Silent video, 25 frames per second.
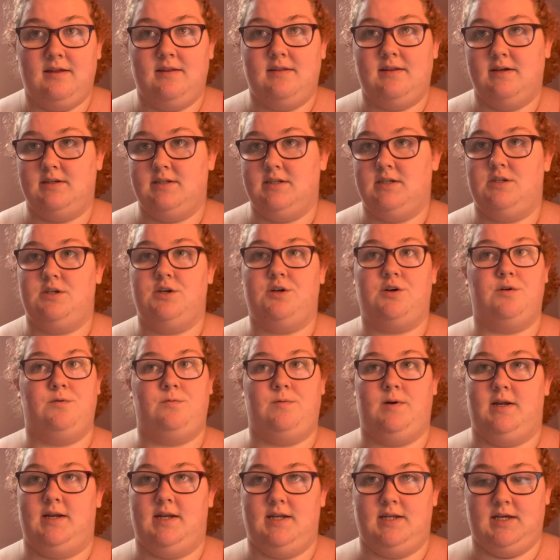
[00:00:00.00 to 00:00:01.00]
This is a good
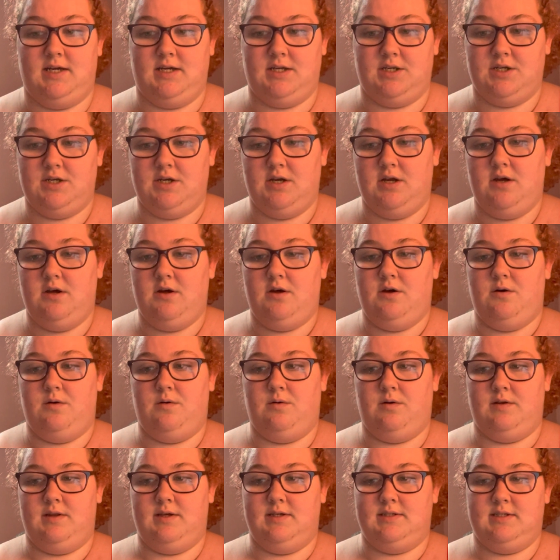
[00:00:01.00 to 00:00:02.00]
way to teach.
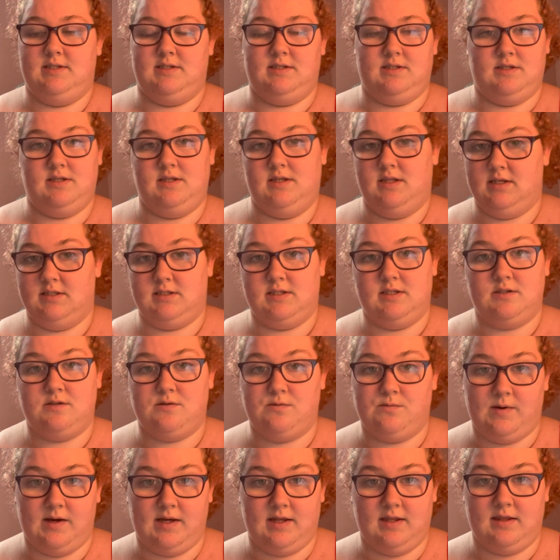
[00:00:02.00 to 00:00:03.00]
Or this is the
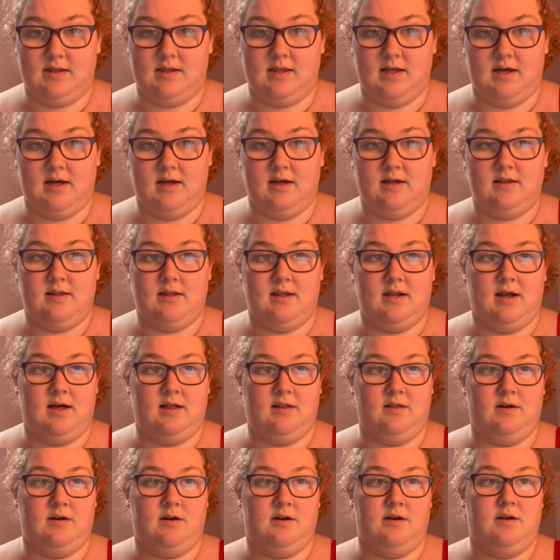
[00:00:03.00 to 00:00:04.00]
way that I
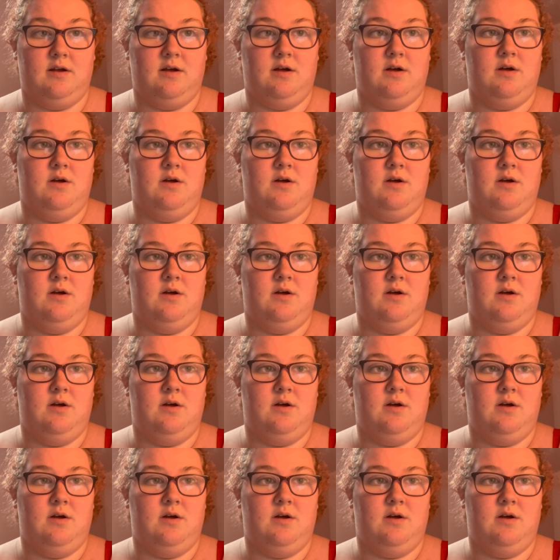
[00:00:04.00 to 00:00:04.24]
learn.